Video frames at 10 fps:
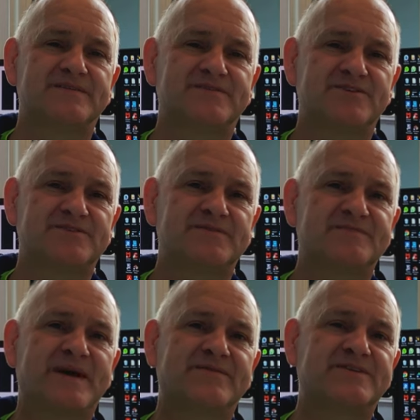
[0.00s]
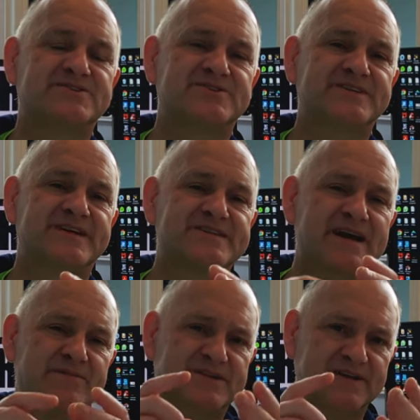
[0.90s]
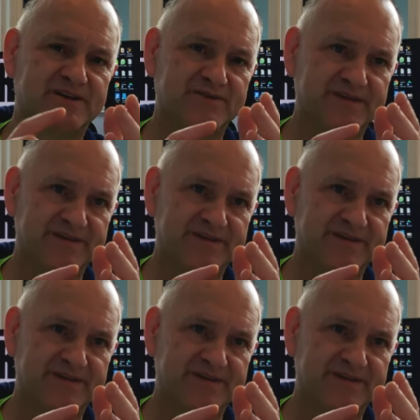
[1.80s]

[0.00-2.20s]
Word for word: Joshua Bardwell showed you last night, which included